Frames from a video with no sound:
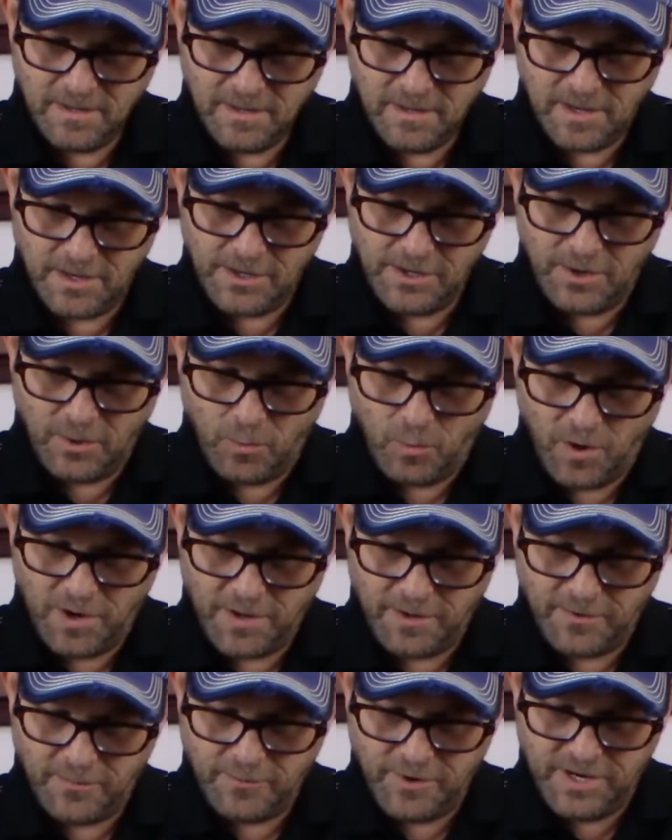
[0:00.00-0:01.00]
You know, one
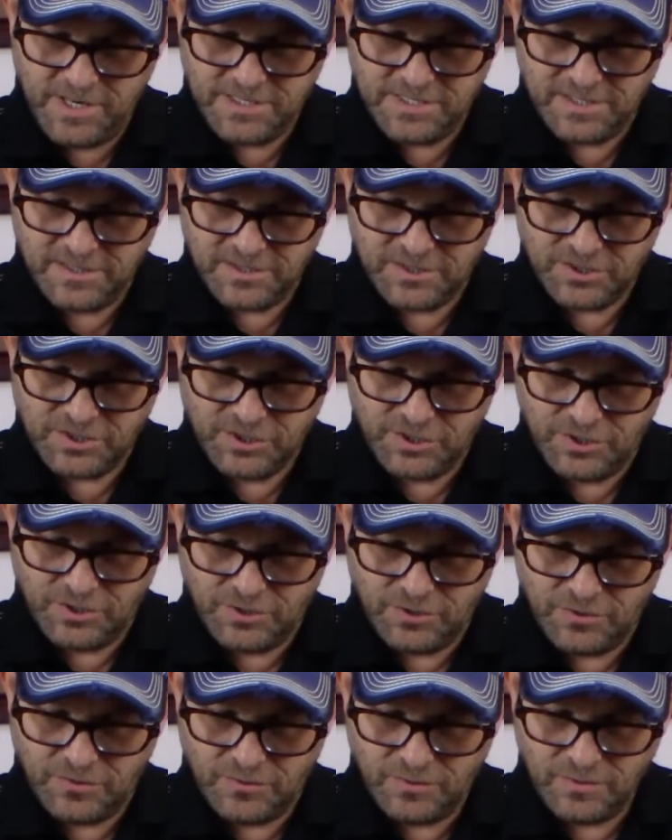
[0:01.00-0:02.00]
of the reasons
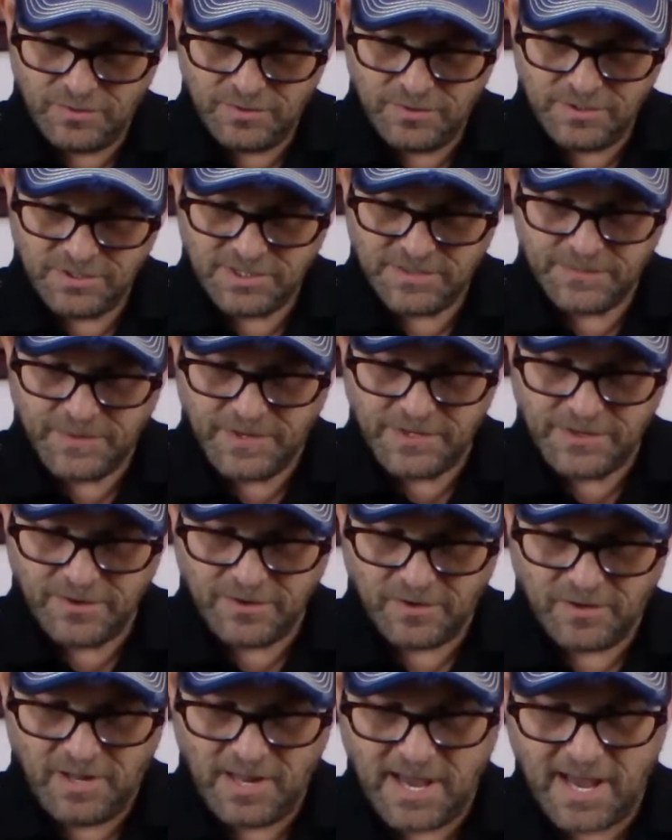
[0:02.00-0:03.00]
to spin
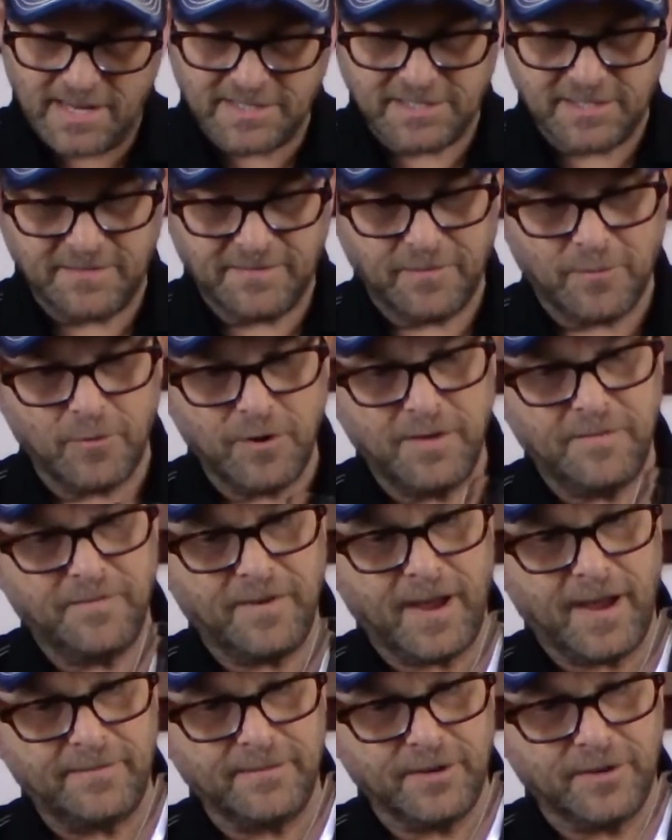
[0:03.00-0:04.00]
your glass at
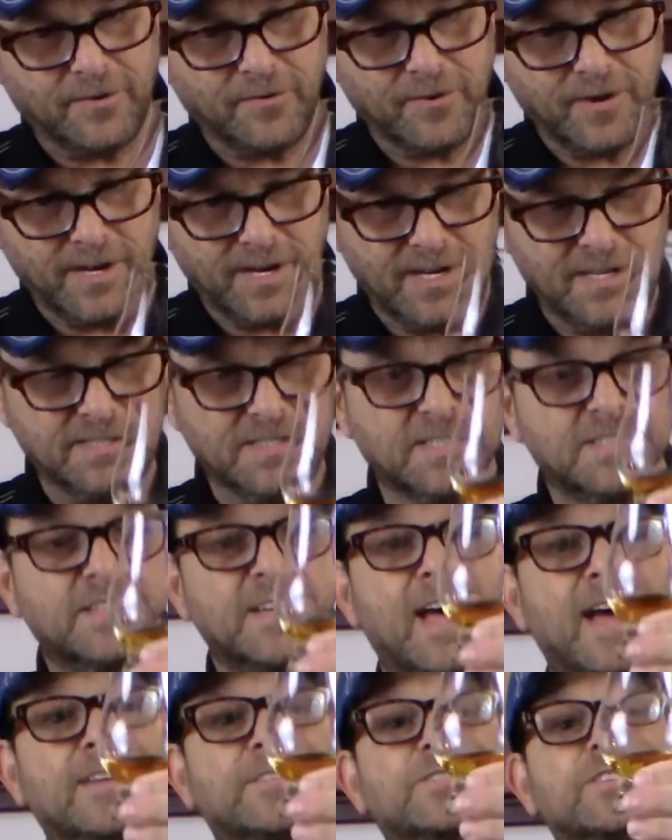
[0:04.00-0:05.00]
45 degrees is
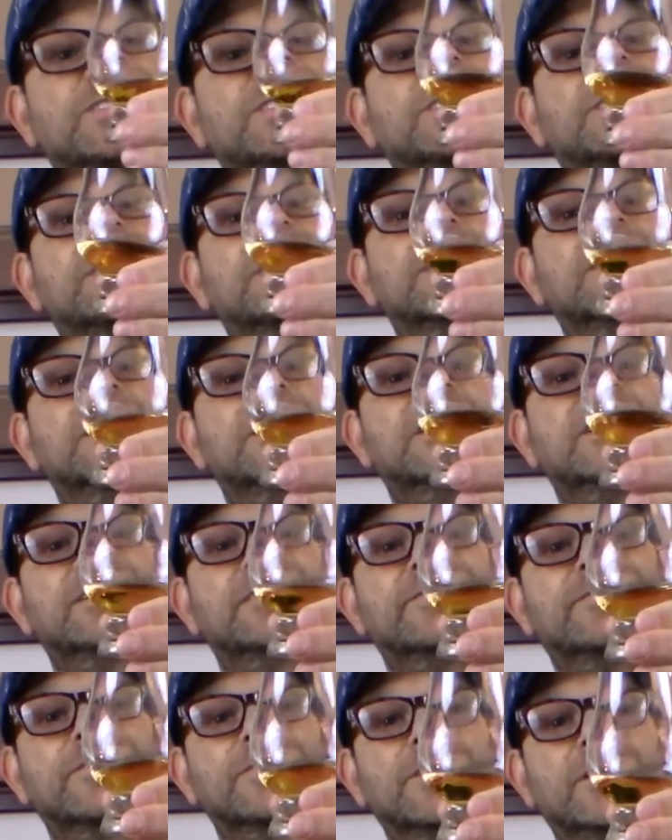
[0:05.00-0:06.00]
not just
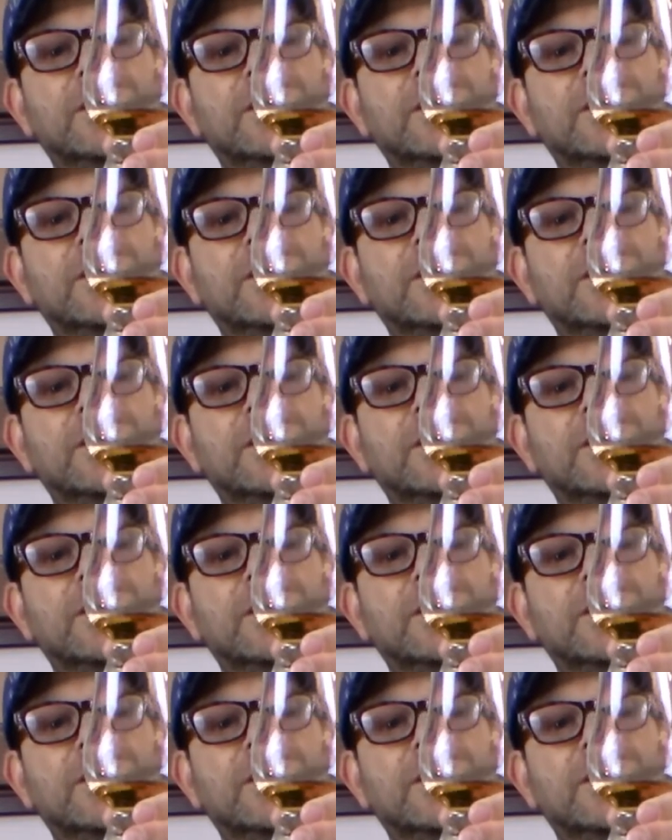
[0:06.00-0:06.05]
for the